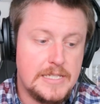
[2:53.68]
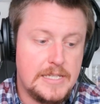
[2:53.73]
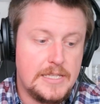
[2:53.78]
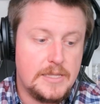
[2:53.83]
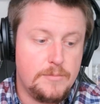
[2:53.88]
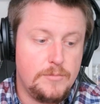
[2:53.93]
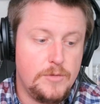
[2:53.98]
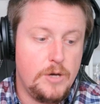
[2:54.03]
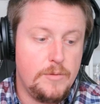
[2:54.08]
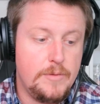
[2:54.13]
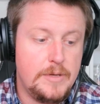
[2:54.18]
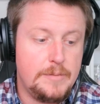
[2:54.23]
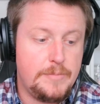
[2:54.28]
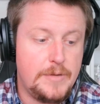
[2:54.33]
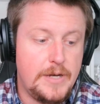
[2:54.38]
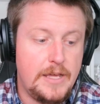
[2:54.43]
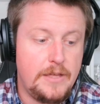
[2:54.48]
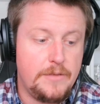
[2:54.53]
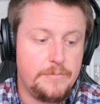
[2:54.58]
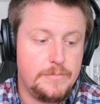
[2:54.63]
busy at the
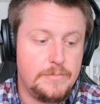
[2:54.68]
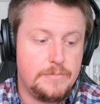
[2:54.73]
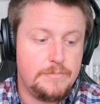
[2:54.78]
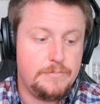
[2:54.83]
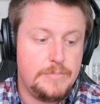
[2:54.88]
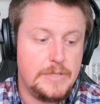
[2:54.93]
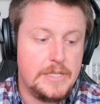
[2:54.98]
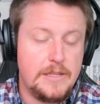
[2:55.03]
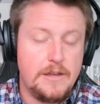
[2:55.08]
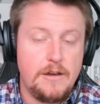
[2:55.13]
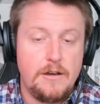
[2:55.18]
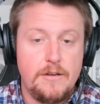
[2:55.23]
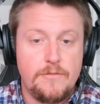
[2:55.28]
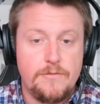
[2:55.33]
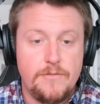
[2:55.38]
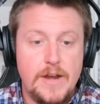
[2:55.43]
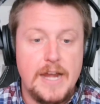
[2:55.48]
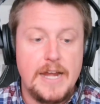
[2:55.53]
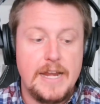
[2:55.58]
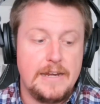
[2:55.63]
moment, but I'll be
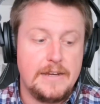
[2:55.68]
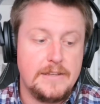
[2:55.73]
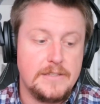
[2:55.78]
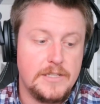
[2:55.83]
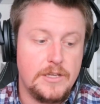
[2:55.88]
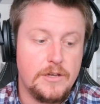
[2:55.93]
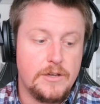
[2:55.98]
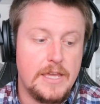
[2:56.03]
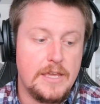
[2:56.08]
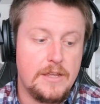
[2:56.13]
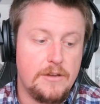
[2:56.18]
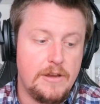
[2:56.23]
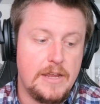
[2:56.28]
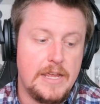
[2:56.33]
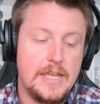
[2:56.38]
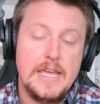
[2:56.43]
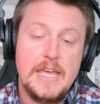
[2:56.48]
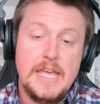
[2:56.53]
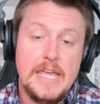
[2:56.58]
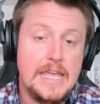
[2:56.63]
there on Friday. And I say, okay,
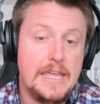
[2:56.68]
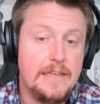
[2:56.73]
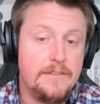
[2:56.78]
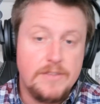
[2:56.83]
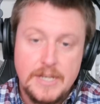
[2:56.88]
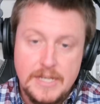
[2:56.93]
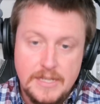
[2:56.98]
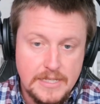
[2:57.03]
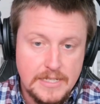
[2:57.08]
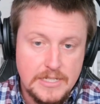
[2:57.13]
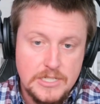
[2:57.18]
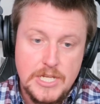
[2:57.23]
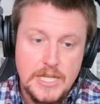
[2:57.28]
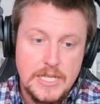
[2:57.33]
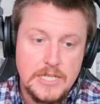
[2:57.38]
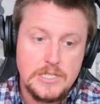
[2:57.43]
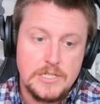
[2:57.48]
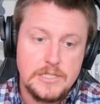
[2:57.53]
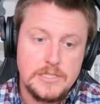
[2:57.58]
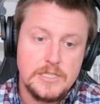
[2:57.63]
great. If anything
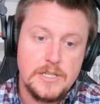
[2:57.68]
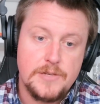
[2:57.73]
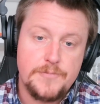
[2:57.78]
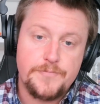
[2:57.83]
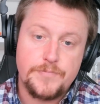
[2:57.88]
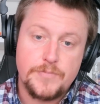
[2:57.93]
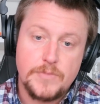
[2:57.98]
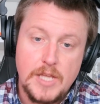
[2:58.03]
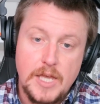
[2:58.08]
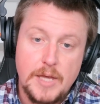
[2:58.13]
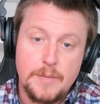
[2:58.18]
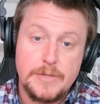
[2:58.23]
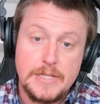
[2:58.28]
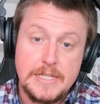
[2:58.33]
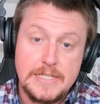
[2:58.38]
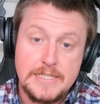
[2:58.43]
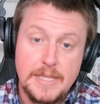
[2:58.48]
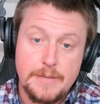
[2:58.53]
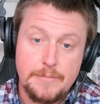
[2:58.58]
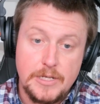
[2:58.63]
changes,
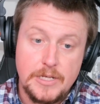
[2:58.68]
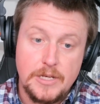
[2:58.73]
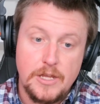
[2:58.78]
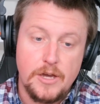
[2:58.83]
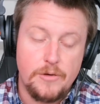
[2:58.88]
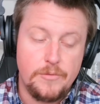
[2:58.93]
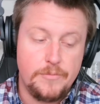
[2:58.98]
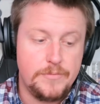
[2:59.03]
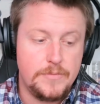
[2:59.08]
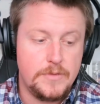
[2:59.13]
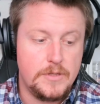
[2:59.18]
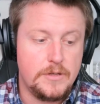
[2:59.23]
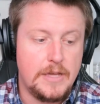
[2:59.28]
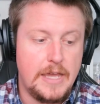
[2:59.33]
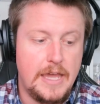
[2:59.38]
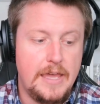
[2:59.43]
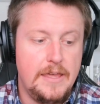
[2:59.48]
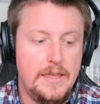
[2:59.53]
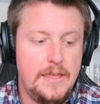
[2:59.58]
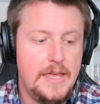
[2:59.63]
please let me know.
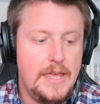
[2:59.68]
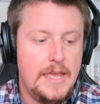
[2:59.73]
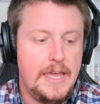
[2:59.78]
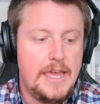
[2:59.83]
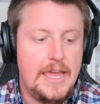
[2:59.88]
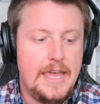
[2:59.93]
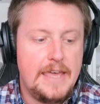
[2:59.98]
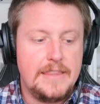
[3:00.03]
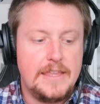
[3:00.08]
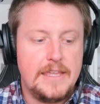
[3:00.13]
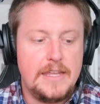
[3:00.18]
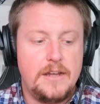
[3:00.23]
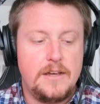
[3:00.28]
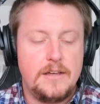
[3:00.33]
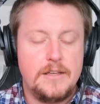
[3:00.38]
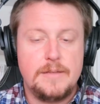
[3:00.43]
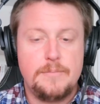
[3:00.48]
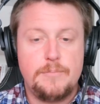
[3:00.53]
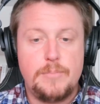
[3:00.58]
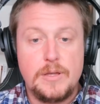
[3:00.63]
Okay. And
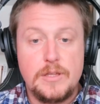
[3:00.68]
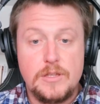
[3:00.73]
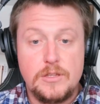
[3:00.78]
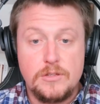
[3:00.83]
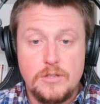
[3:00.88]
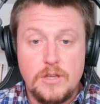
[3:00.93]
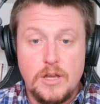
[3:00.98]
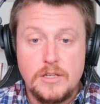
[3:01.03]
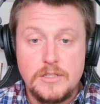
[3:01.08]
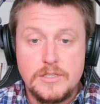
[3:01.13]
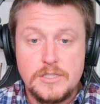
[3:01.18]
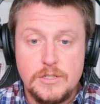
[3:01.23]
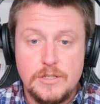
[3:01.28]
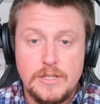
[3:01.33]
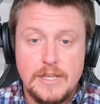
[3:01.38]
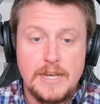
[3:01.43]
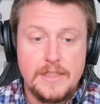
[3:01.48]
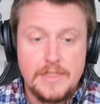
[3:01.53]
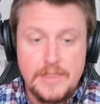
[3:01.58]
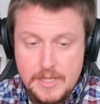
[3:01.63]
then, but
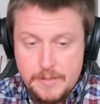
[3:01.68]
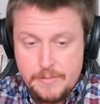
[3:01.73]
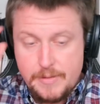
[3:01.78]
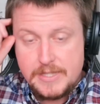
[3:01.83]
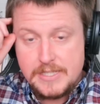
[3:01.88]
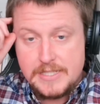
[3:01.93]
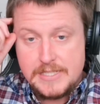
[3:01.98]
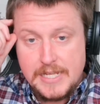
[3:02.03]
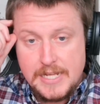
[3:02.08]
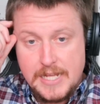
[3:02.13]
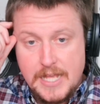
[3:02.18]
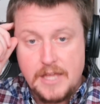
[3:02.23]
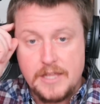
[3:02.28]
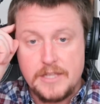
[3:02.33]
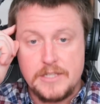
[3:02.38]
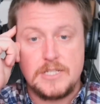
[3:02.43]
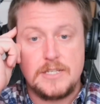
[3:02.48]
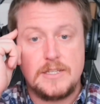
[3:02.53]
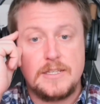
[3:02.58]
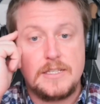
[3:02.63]
also you got to think about the
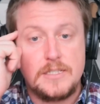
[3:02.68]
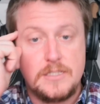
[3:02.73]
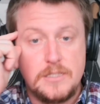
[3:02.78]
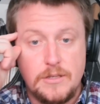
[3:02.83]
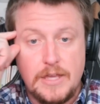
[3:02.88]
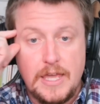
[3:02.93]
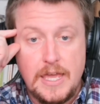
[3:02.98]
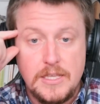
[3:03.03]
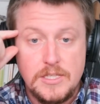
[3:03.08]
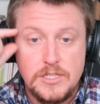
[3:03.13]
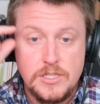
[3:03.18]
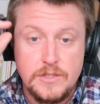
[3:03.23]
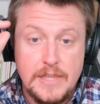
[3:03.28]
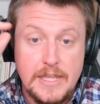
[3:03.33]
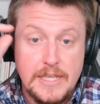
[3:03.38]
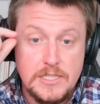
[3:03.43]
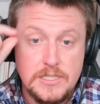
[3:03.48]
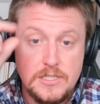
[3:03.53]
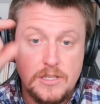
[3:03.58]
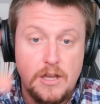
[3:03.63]
psychology of this. Okay.
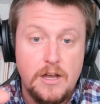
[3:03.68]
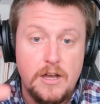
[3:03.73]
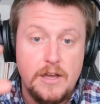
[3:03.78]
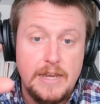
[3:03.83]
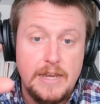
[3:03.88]
So they